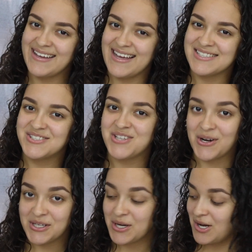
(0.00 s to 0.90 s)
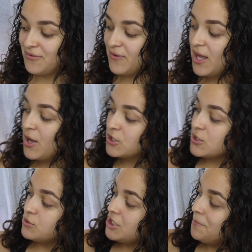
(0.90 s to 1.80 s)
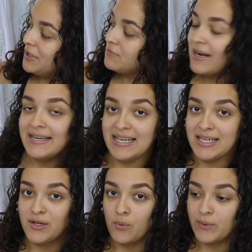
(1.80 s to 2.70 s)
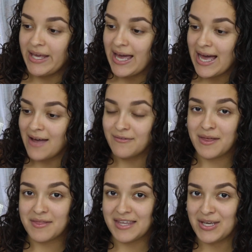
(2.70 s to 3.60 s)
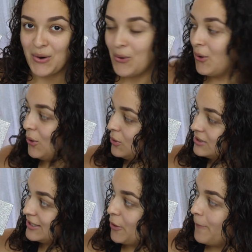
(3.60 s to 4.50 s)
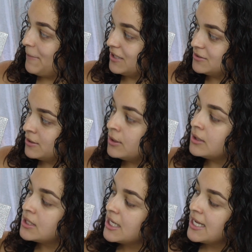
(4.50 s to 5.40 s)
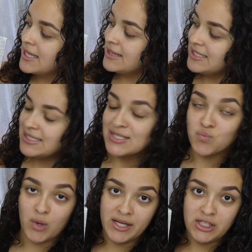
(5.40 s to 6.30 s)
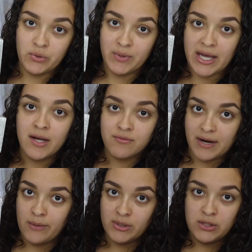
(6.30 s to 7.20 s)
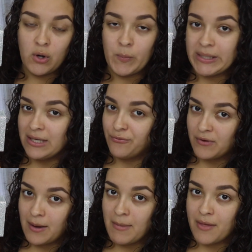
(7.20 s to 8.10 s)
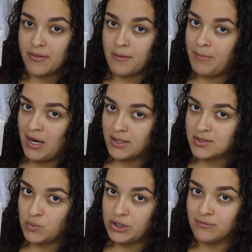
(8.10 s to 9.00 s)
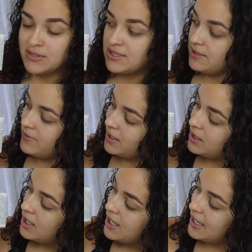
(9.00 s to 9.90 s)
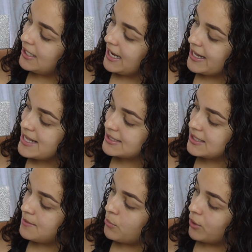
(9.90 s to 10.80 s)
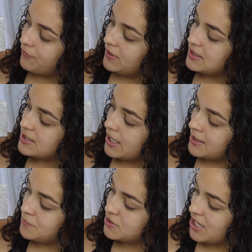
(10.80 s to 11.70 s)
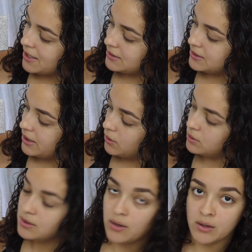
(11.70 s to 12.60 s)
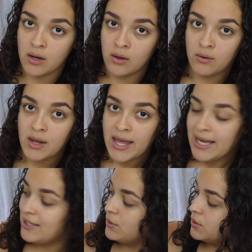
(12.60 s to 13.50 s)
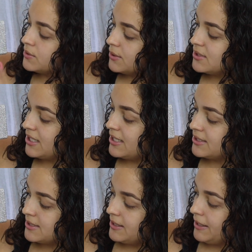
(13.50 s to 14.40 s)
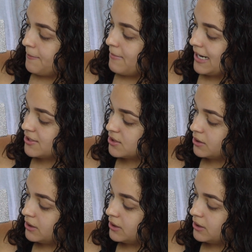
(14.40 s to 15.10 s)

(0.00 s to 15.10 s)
guys, starting off, so jumping right in, we have the whole little bundle. This is what you get right when you open it from the box when you receive it. It has the Morphe x Jaclyn Hill logo. It also says the Master